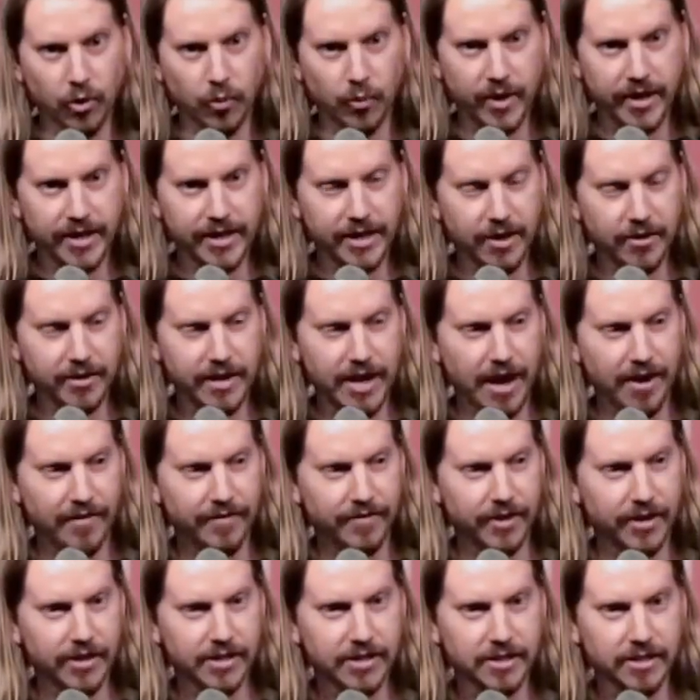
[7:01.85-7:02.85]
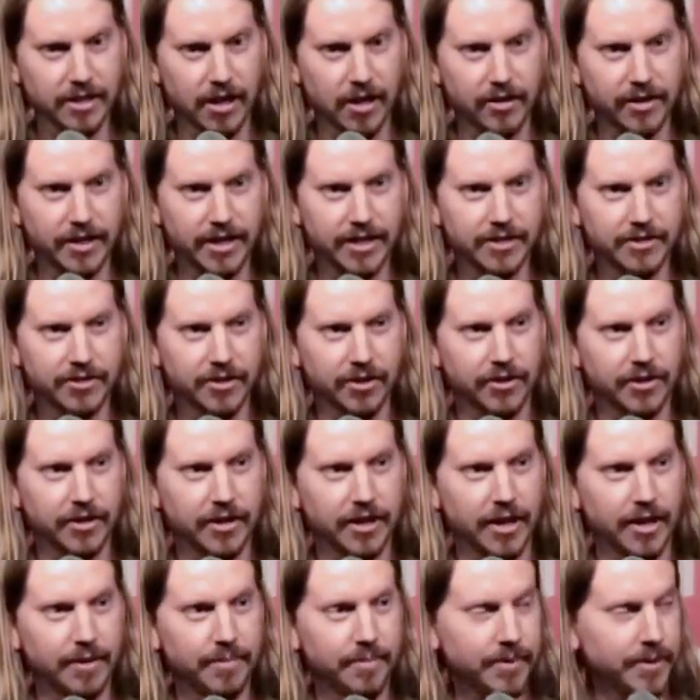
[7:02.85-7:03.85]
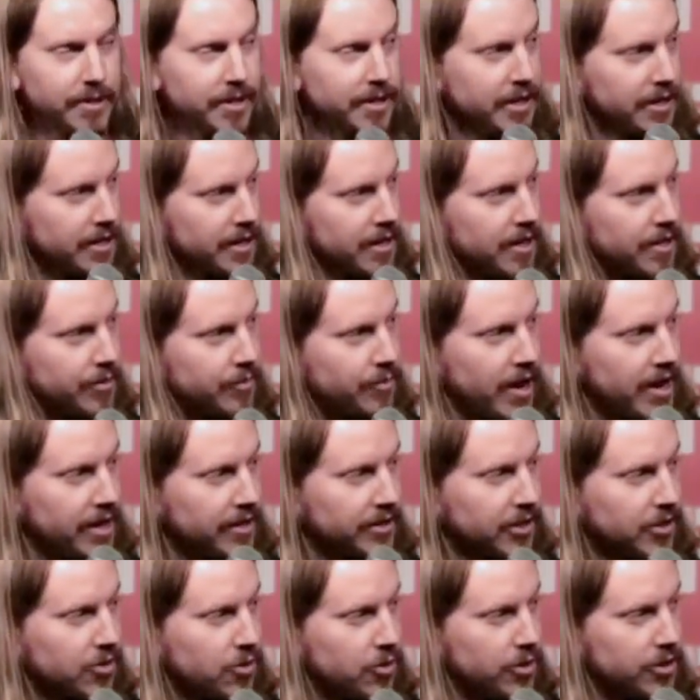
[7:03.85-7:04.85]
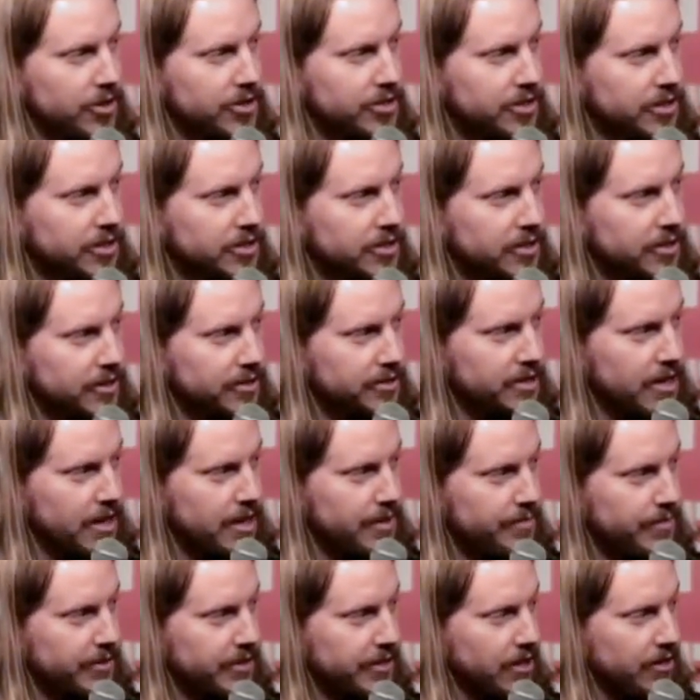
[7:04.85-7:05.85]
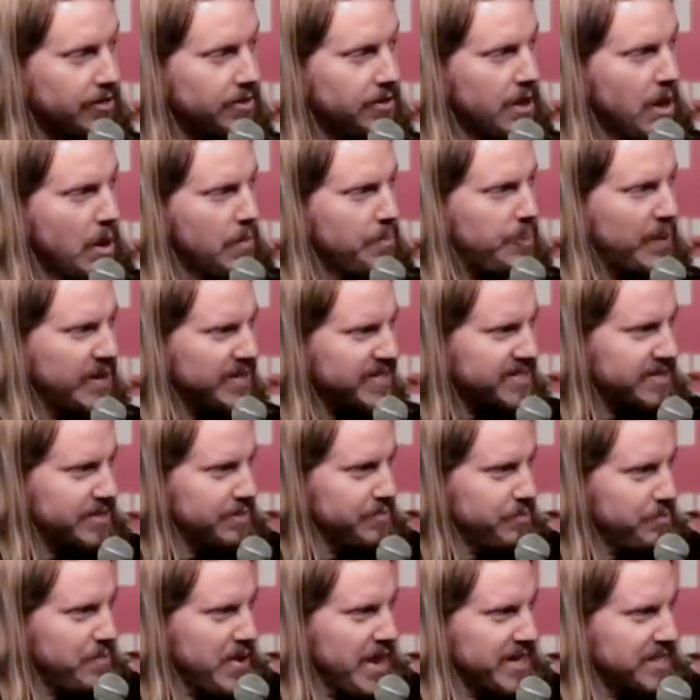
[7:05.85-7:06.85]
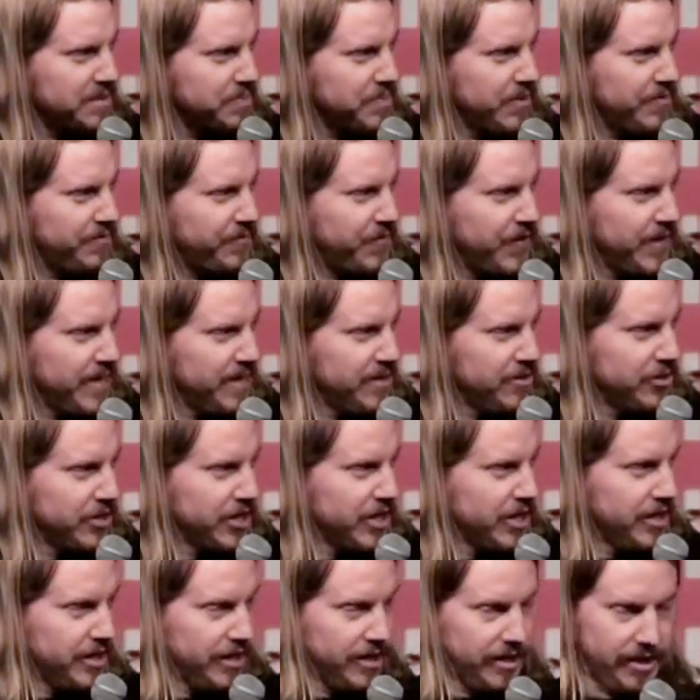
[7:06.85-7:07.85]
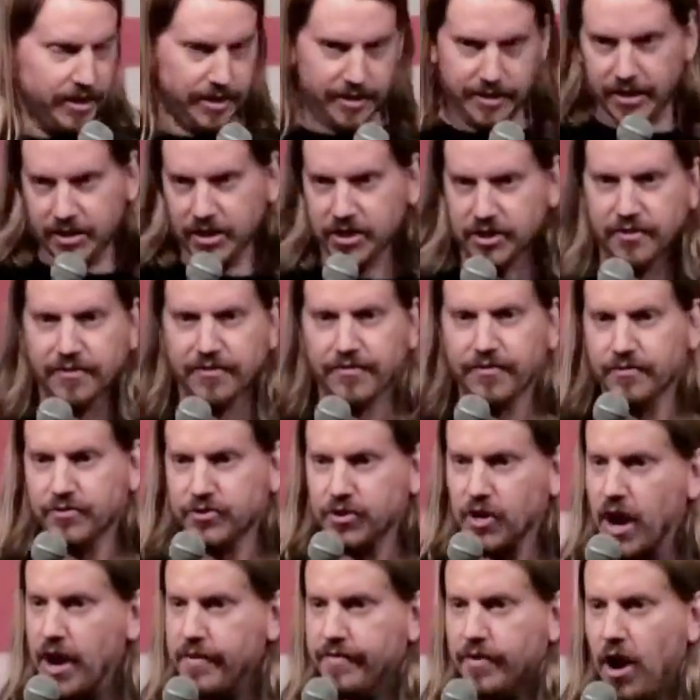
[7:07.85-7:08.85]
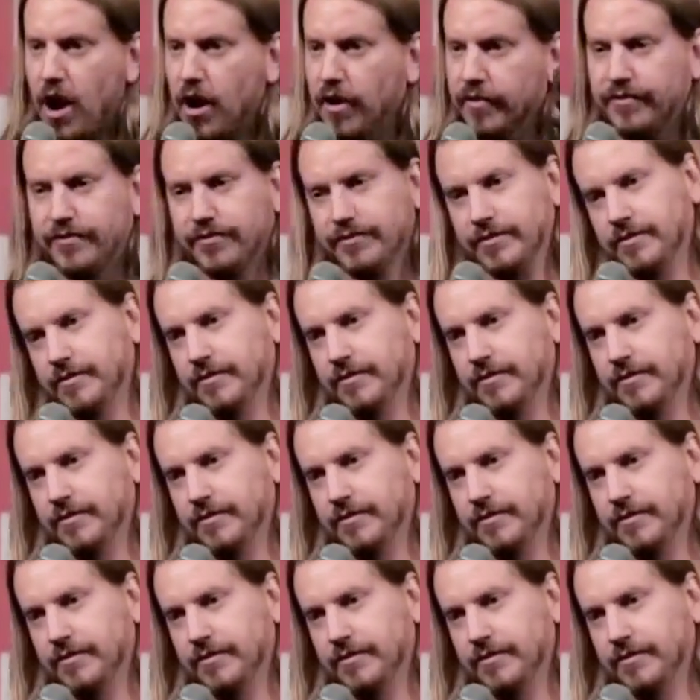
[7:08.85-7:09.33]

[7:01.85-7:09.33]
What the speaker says: the window down very slowly and turn it up. Right at the chorus, just looked at him and go, Boston makes me feel good, and just drive off.